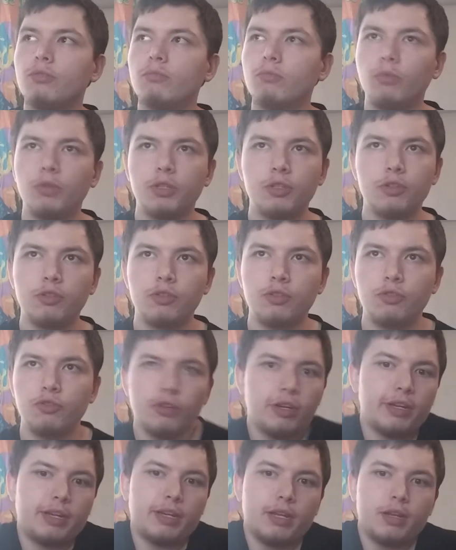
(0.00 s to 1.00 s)
what you're
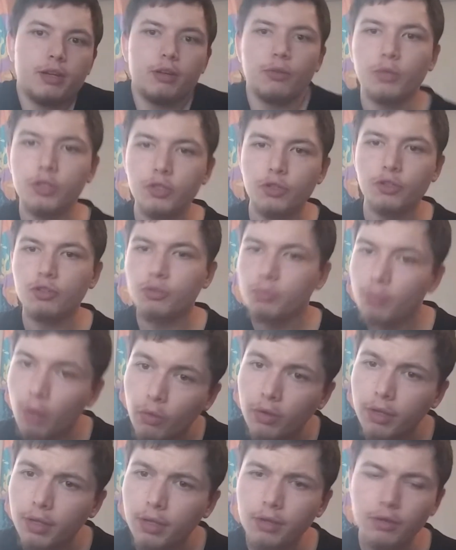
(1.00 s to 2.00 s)
drinking or what you're
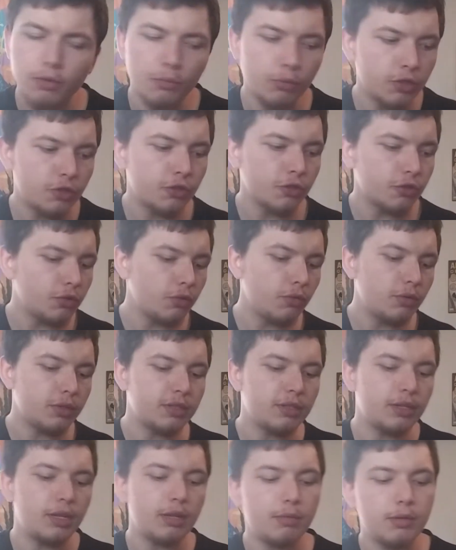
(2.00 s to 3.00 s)
smoking or what you're doing today.